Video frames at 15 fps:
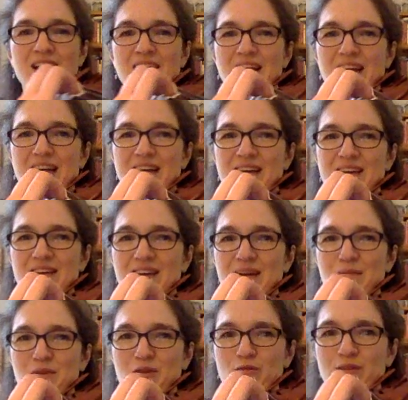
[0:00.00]
And
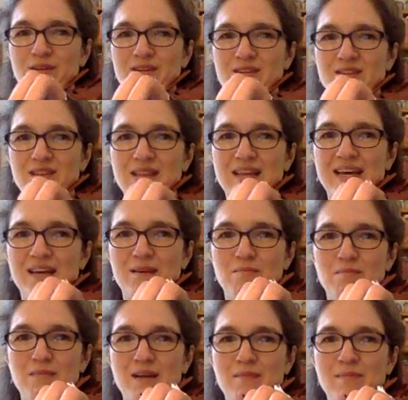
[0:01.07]
I'm going to let
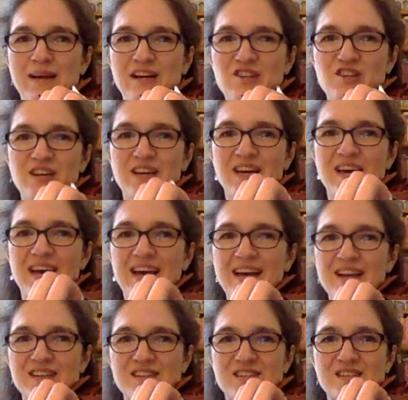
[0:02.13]
my magic
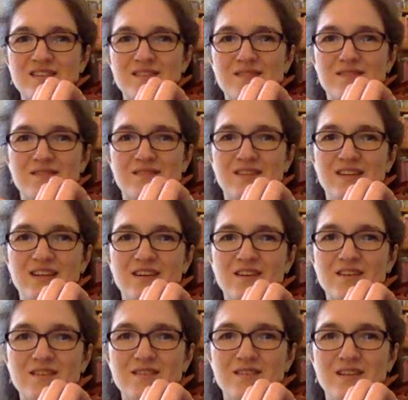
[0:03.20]
X
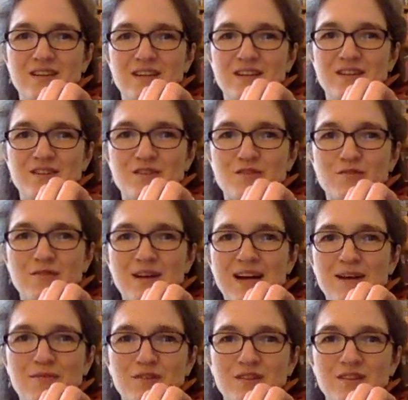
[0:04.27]
here
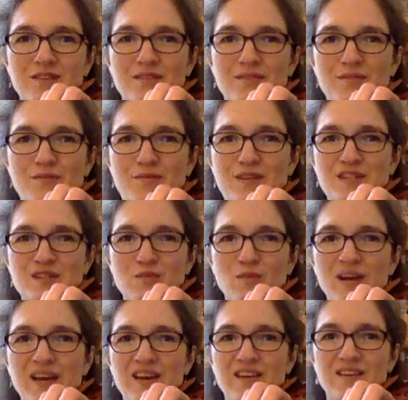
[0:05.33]
travel this
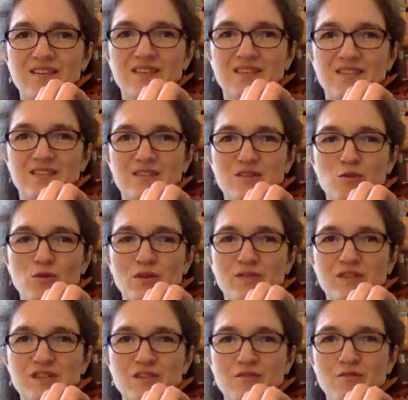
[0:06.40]
way toward
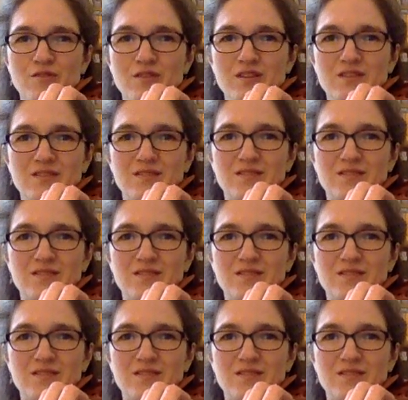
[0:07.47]
the scroll.